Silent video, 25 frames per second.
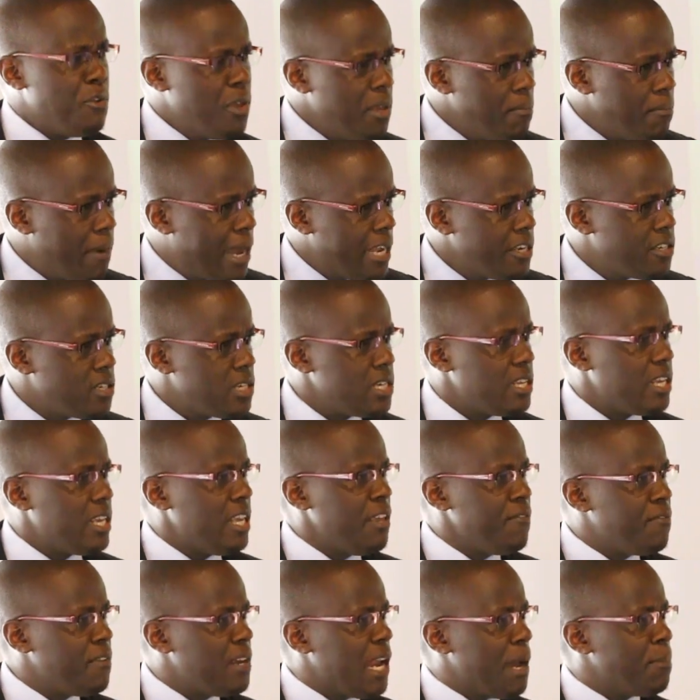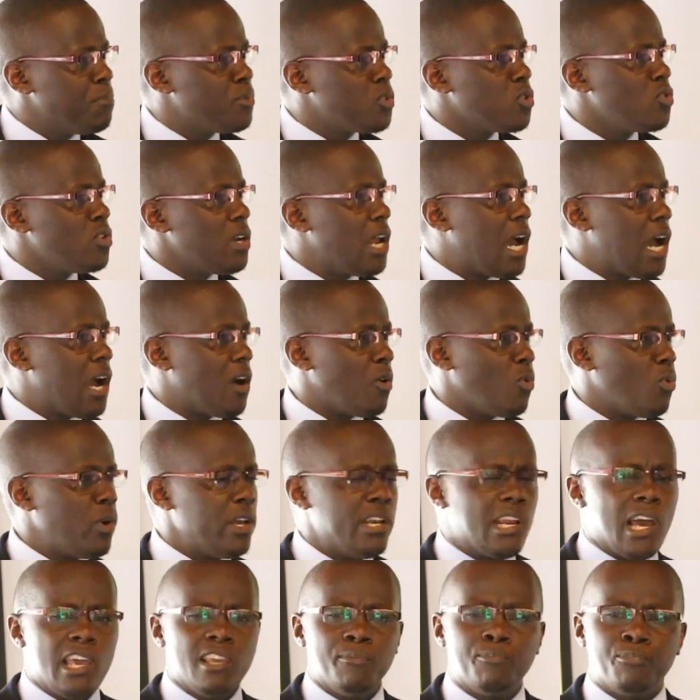Can you imagine, even up to now,
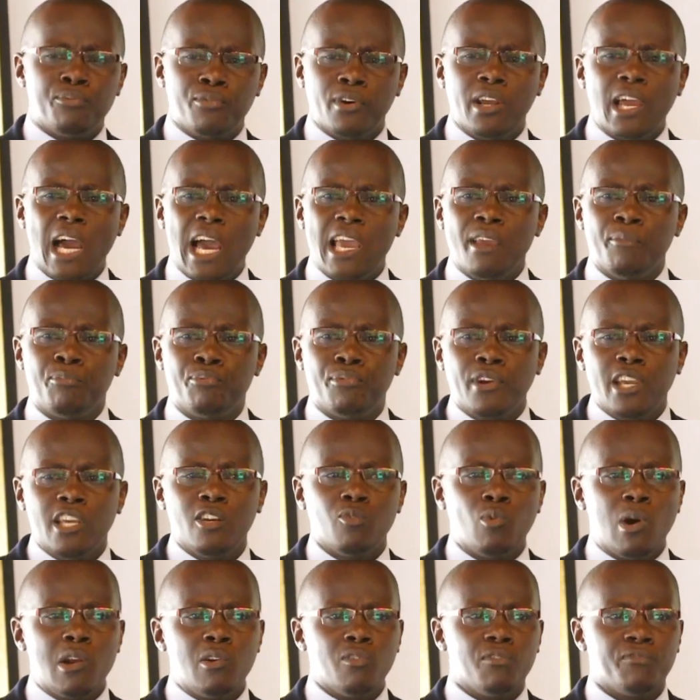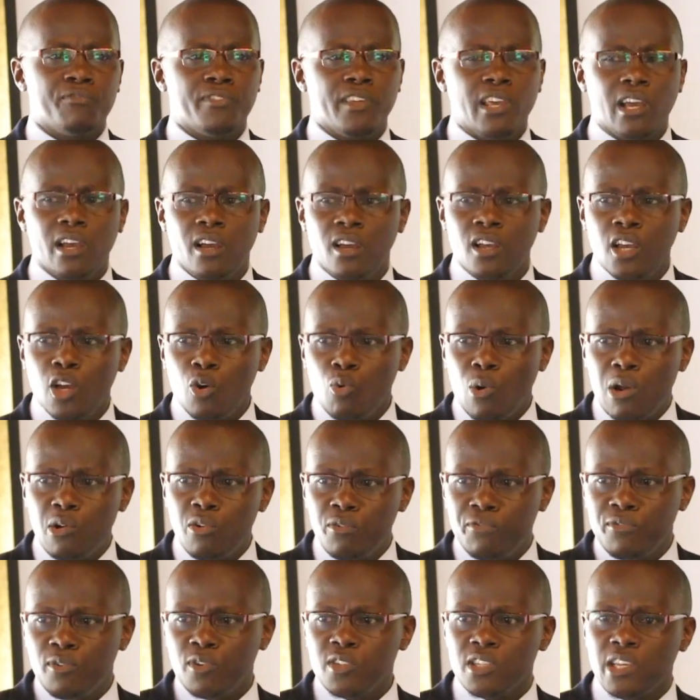when I pray in one of
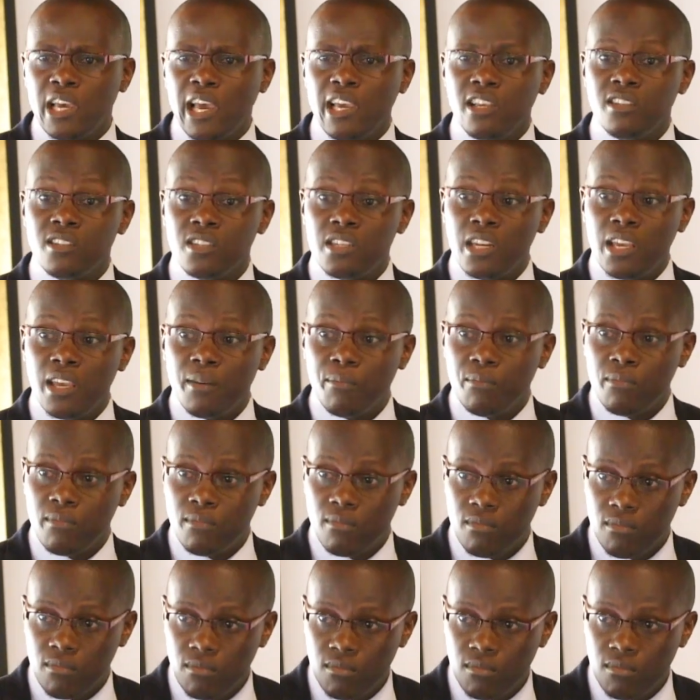those guys' name?